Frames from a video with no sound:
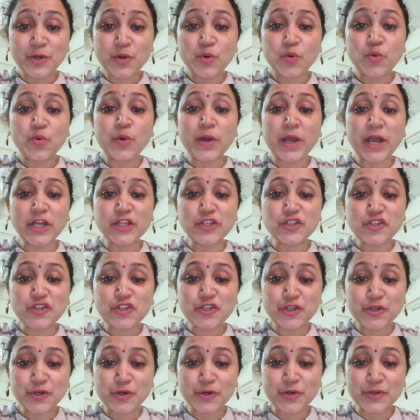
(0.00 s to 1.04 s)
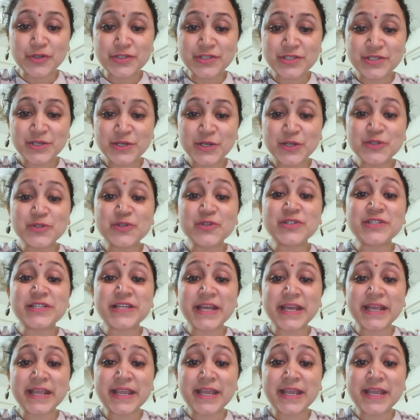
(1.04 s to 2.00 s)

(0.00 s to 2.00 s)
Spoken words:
who ensures to take